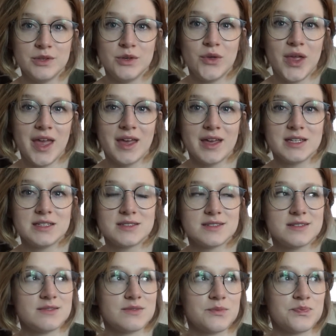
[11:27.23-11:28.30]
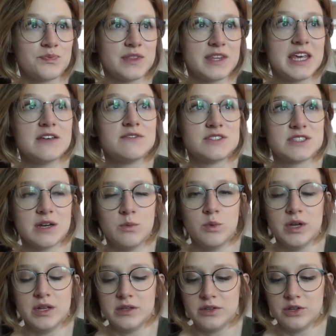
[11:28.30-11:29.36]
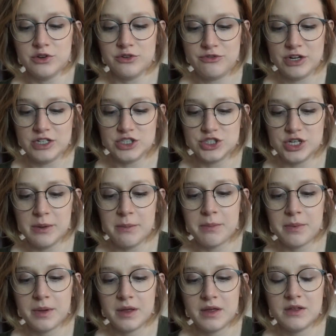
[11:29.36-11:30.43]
You can't give someone your friendship